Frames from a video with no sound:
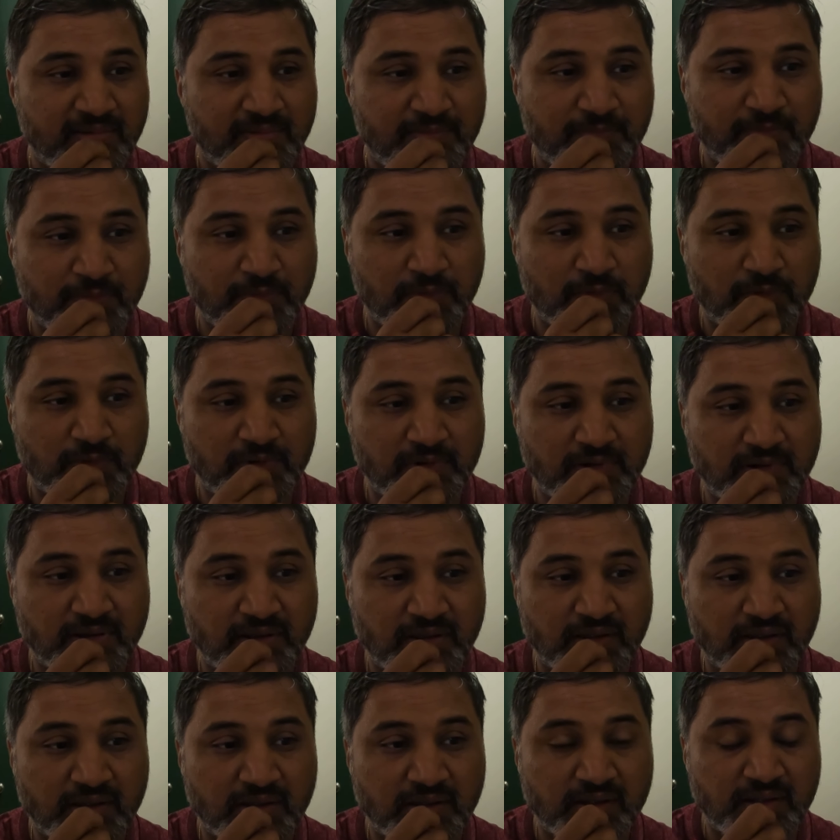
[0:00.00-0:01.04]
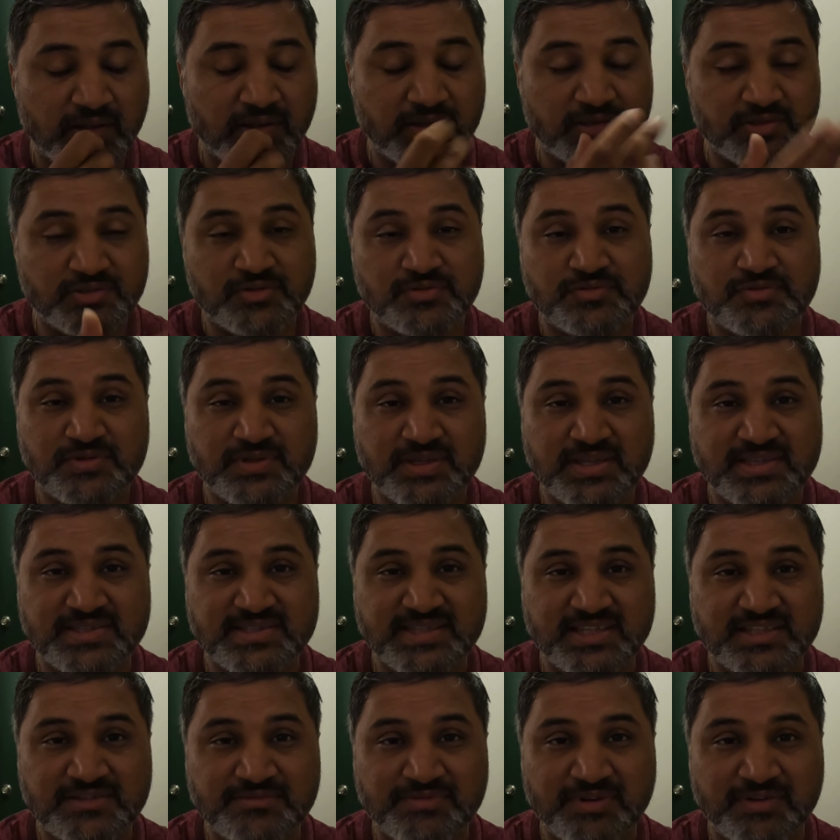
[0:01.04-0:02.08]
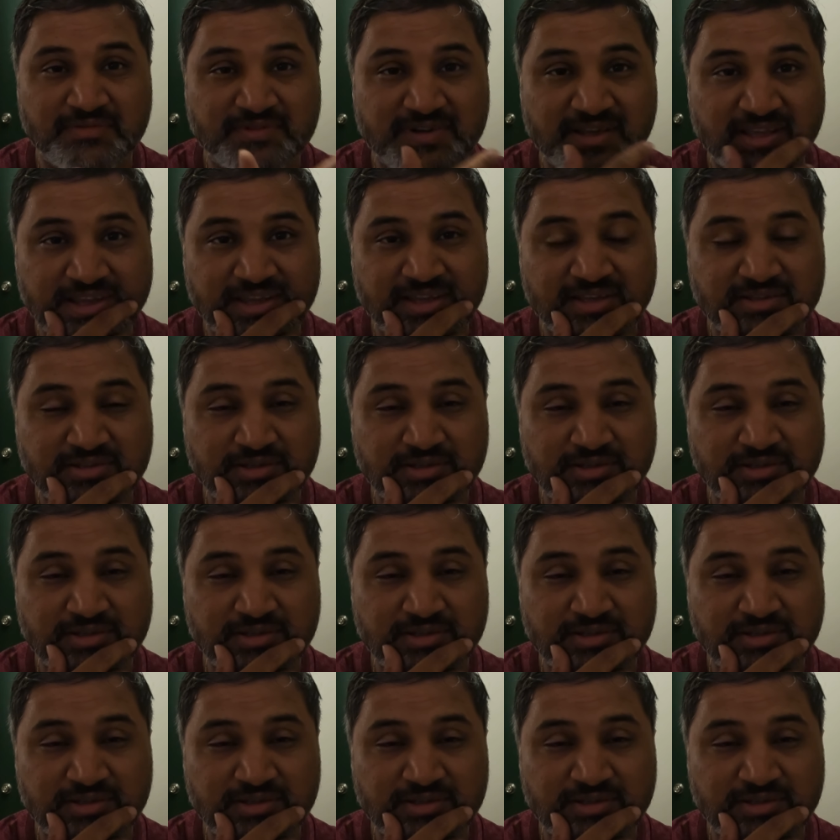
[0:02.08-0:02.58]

for uh, Suzuki 650.